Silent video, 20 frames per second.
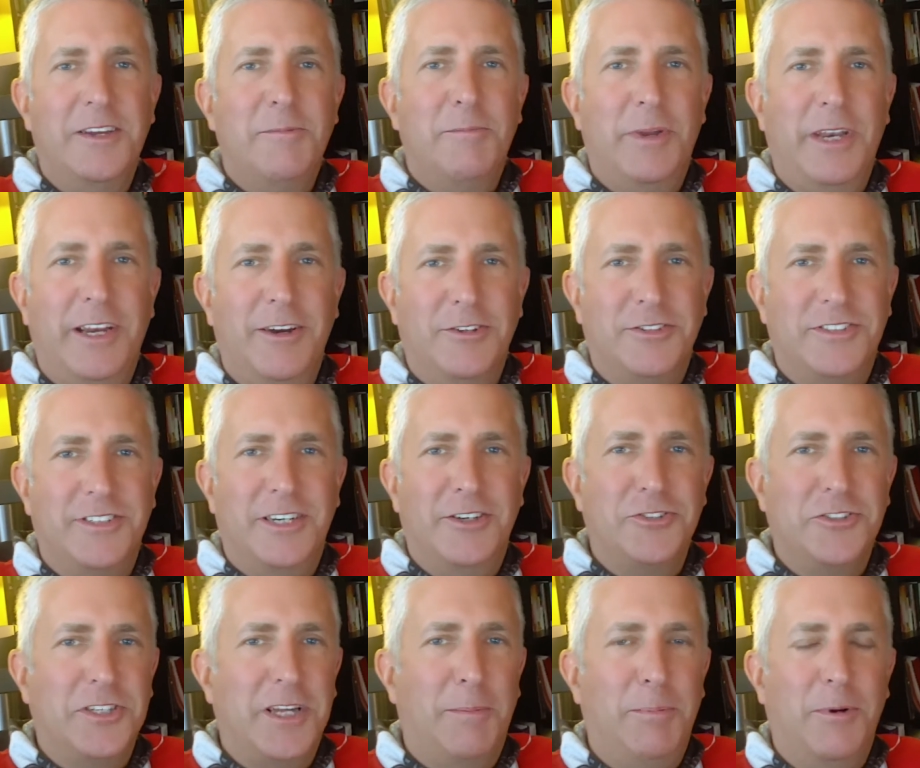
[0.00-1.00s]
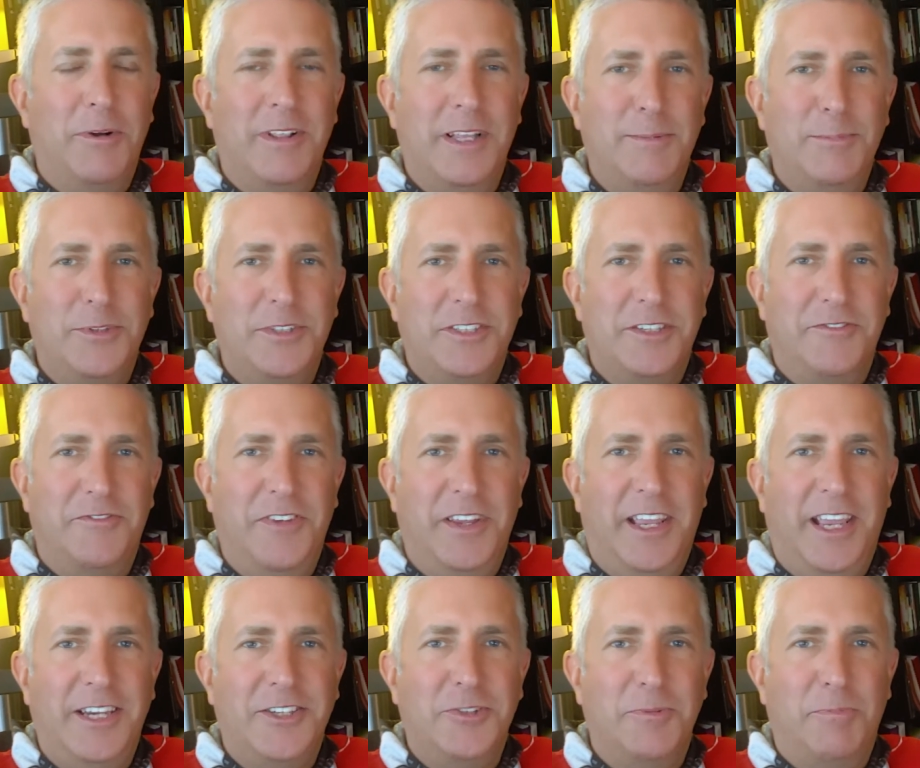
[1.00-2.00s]
But here's here's a couple glimpses of
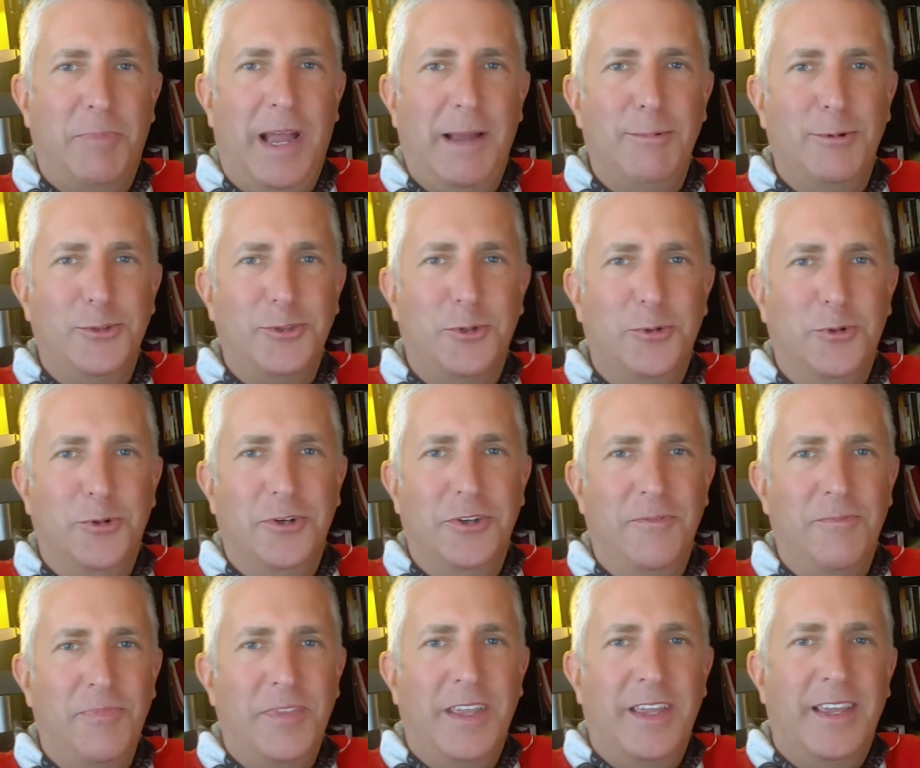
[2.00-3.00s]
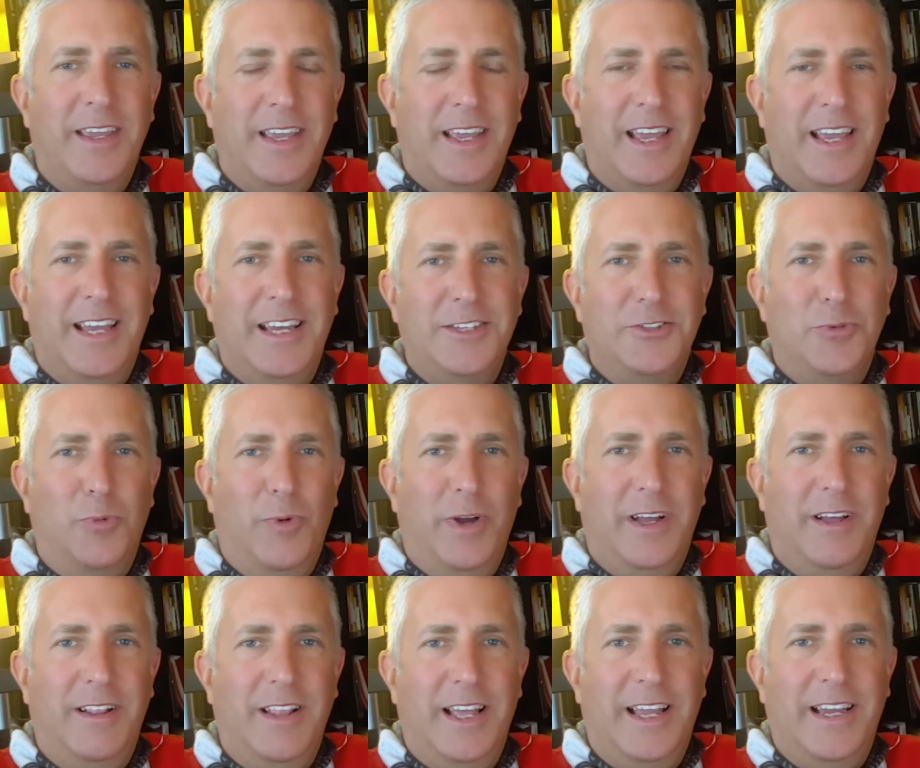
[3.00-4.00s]
Vacation Bible School, as
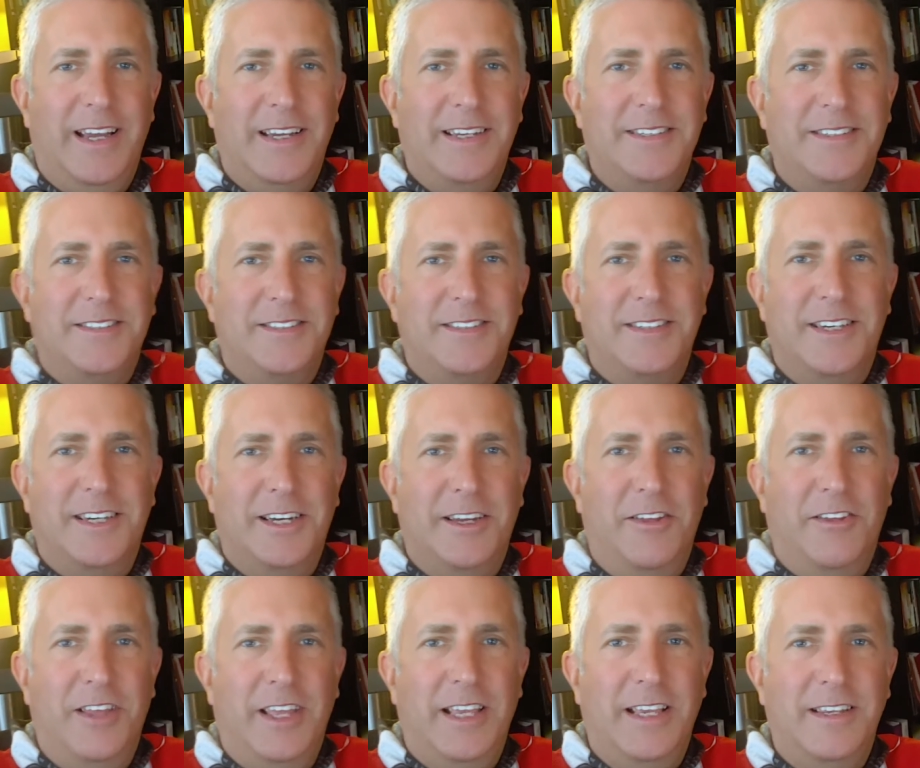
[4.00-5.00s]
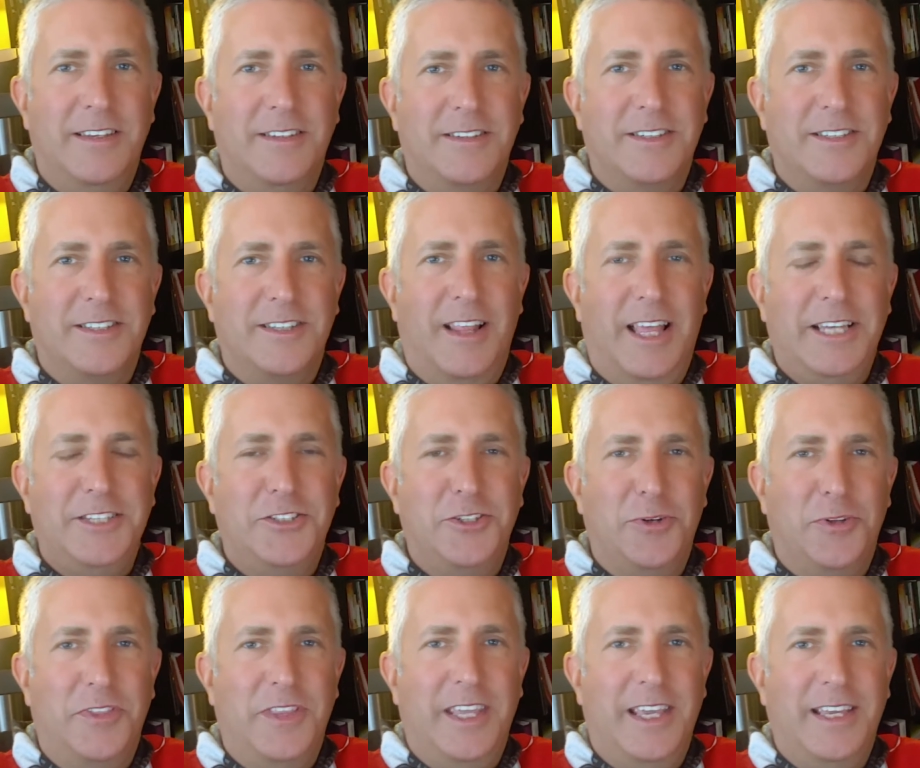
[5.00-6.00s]
well as uh, a
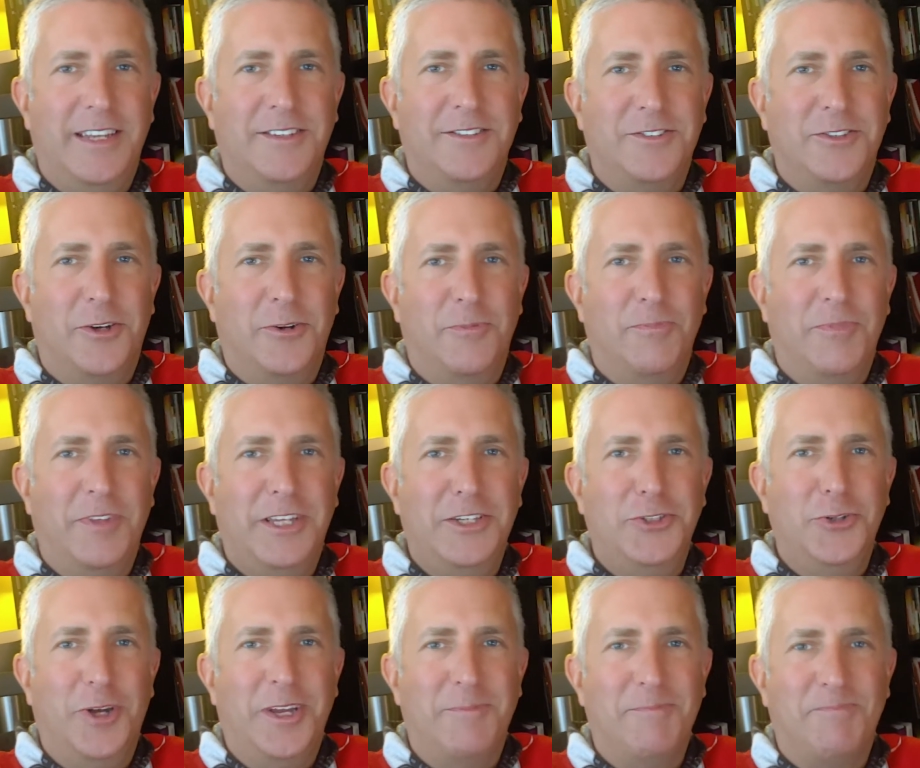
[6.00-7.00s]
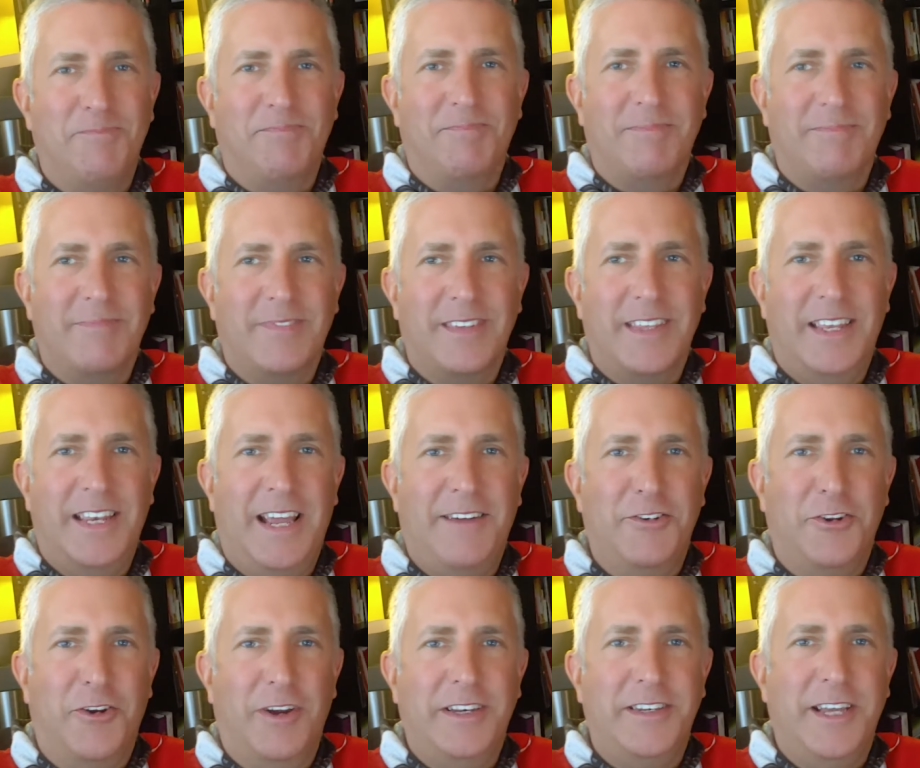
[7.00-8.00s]
slideshow at the end. So enjoy and have
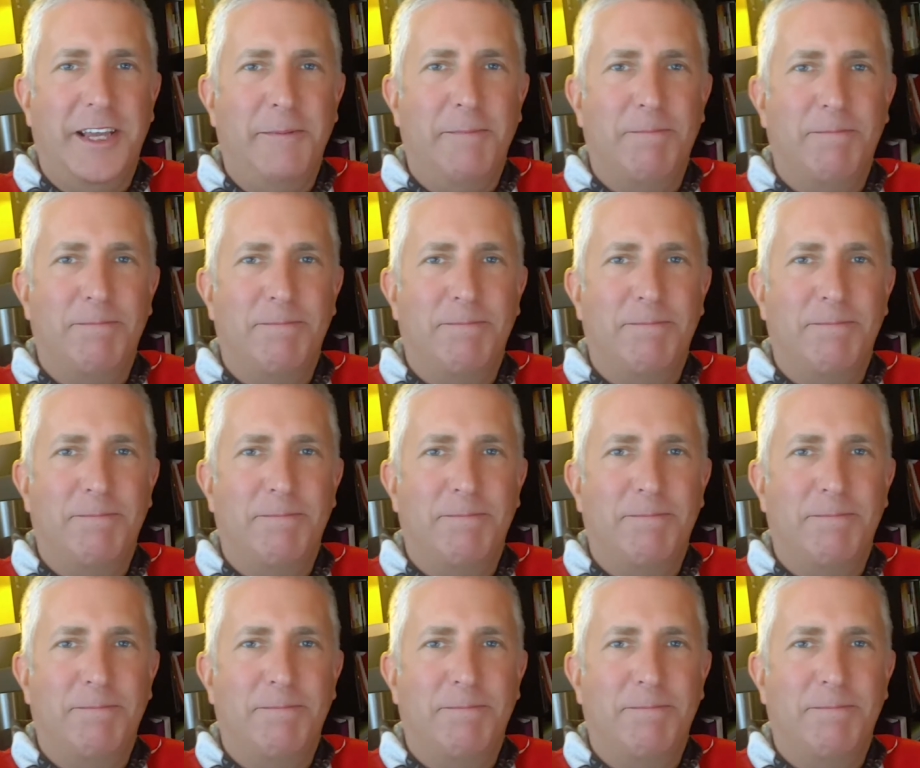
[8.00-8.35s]
a great day.